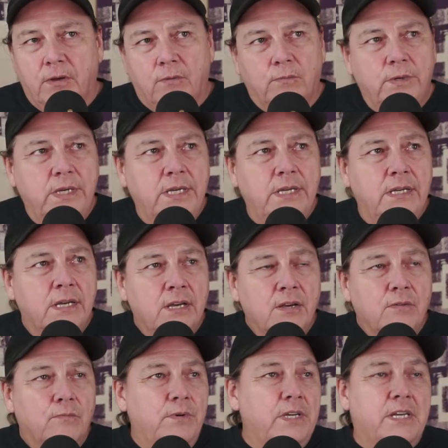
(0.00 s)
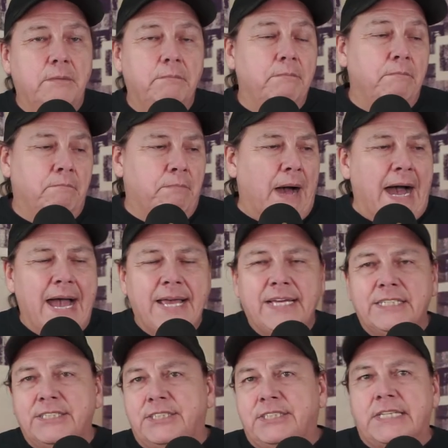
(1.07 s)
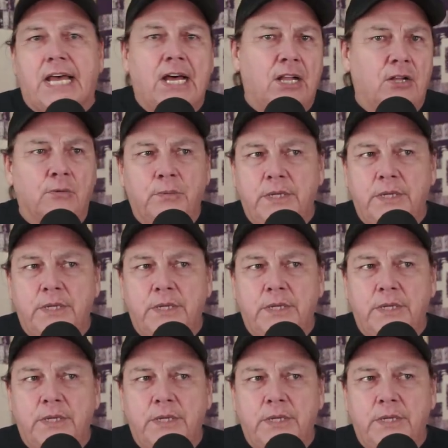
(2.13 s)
We can buy and sell.